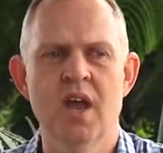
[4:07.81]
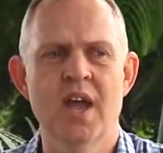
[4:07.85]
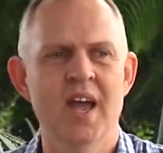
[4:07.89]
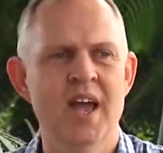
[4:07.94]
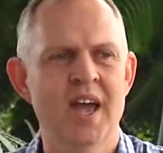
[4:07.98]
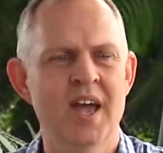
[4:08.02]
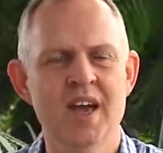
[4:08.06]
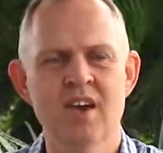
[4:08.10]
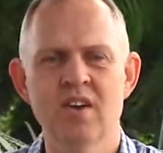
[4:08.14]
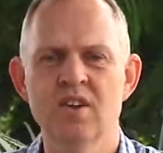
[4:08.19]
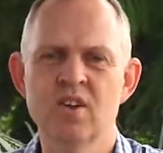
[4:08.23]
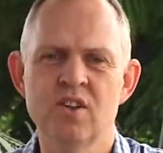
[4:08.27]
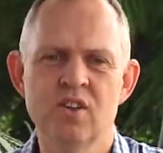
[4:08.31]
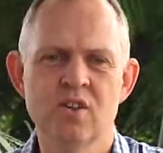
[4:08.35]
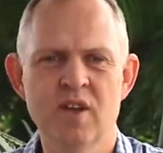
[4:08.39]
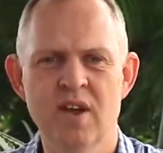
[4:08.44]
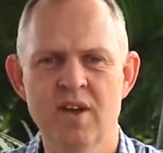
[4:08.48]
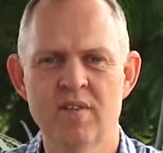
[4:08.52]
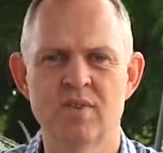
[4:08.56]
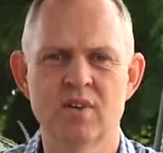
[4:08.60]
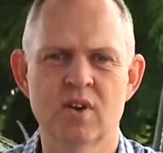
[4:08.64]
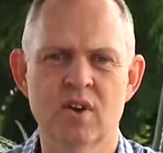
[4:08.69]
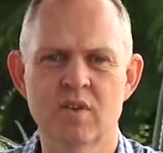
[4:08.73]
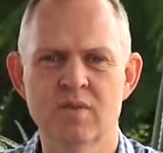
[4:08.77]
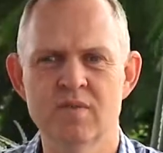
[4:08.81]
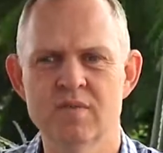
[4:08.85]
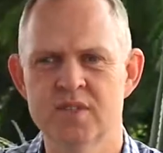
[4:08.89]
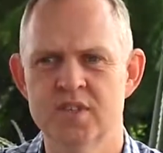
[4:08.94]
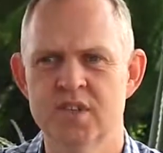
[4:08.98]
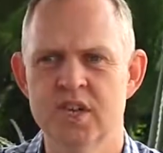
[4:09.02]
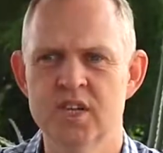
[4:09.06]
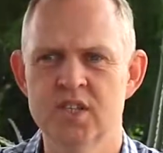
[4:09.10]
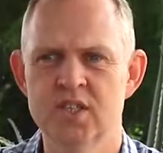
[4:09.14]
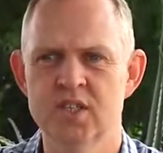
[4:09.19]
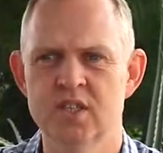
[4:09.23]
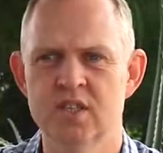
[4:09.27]
How can you have a
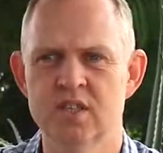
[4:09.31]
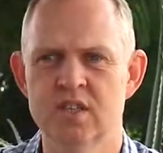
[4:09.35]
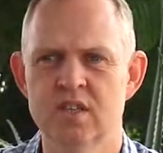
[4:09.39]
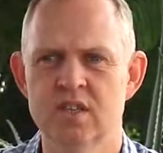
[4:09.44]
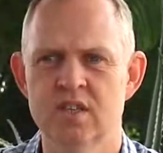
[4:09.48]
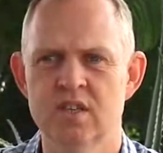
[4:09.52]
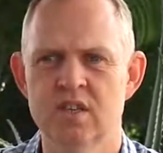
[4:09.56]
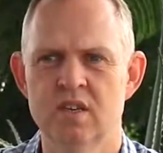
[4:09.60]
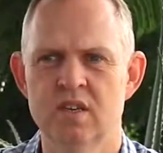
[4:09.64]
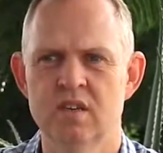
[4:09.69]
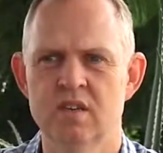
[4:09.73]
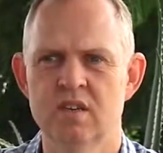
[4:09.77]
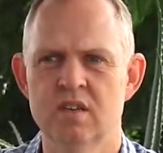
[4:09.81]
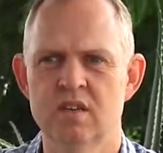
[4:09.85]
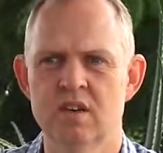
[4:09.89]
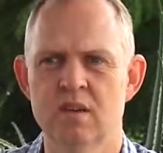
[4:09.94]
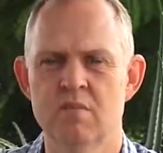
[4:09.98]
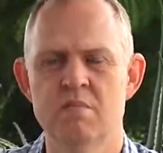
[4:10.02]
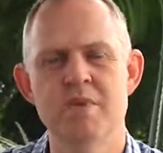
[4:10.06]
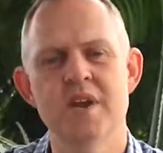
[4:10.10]
conversation, a